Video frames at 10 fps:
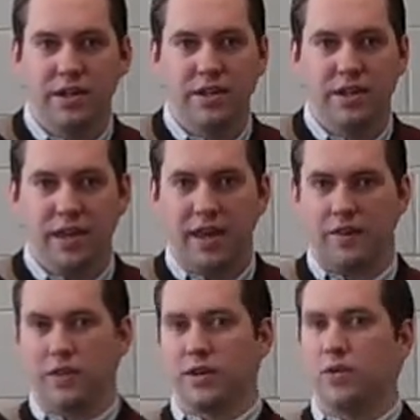The
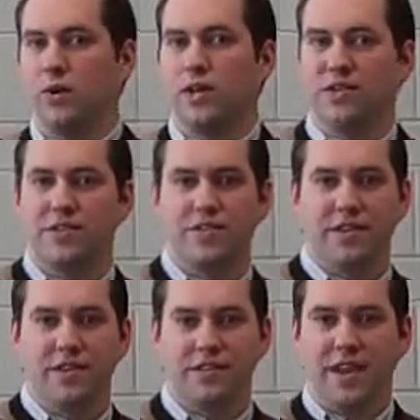accounting equation
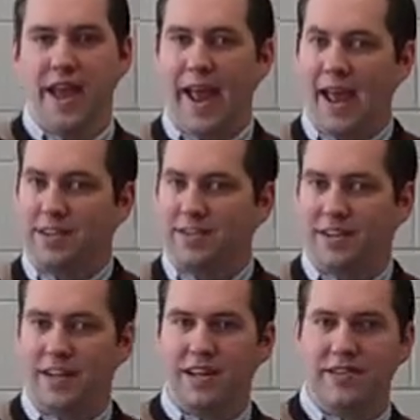says that
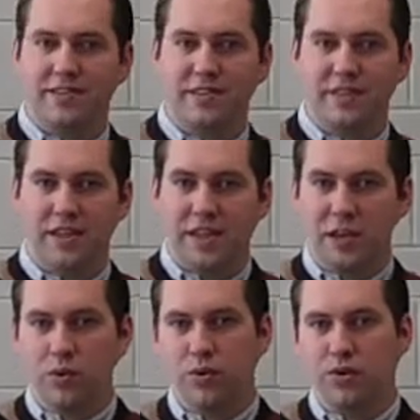assets
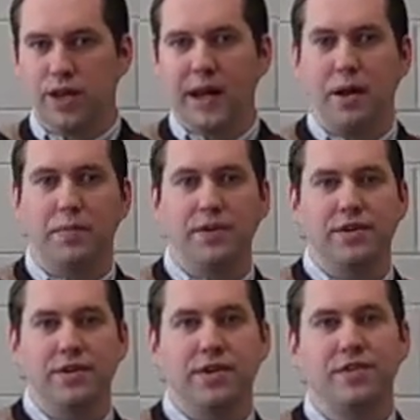equal
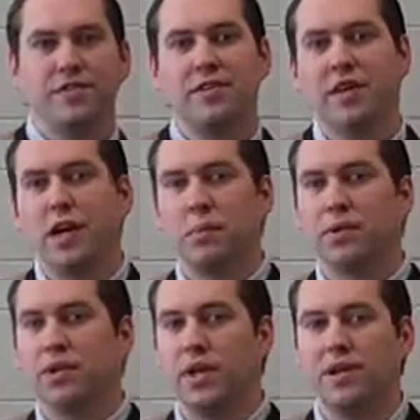liabilities
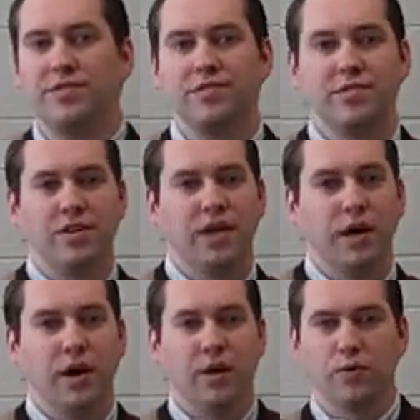plus
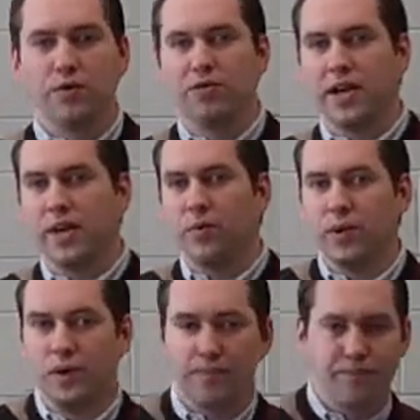owner's
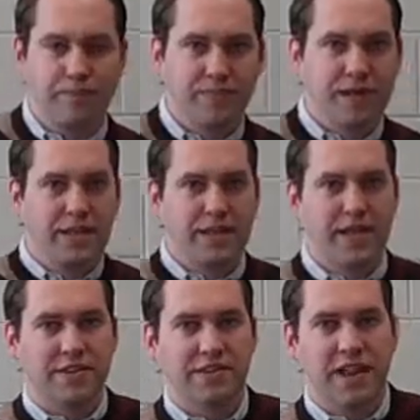equity.
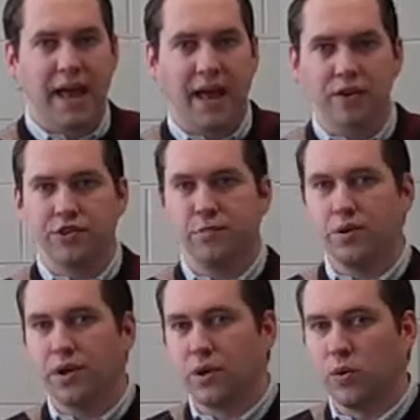That's an
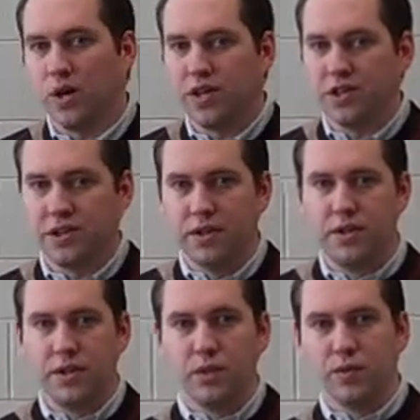algebra equation,
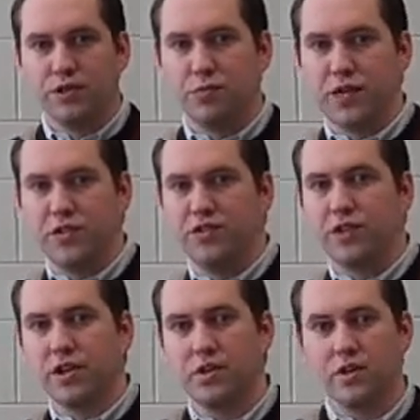which means you
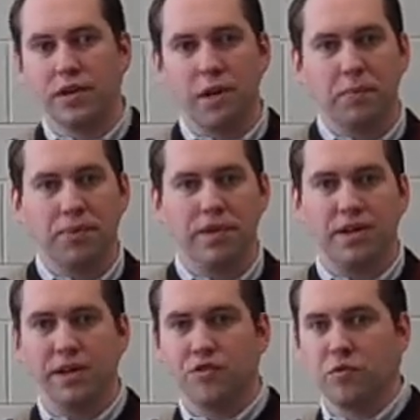can do a couple of
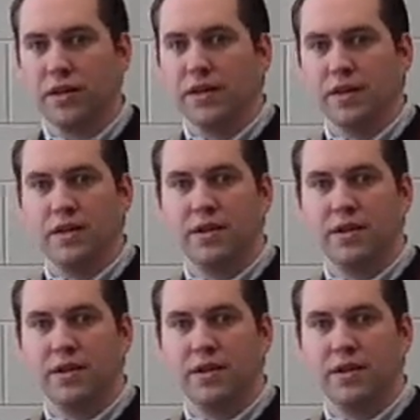things with it.